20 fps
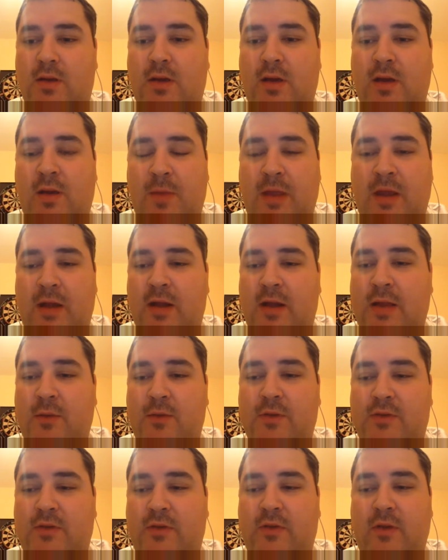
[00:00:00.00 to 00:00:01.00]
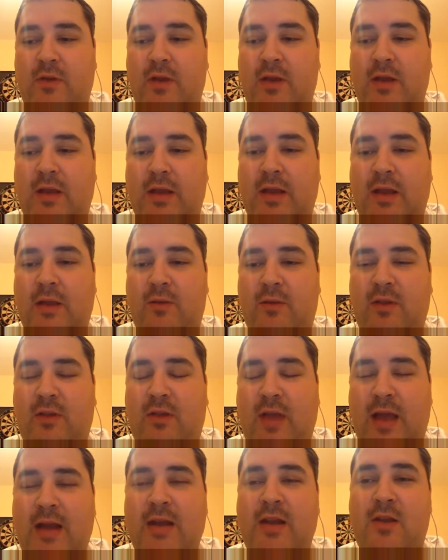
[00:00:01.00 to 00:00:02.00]
It was
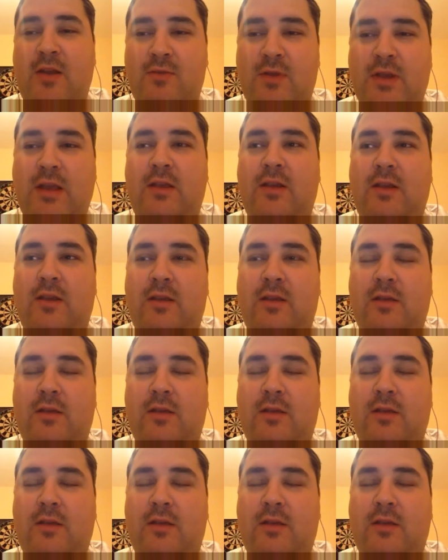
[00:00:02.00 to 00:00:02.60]
I know you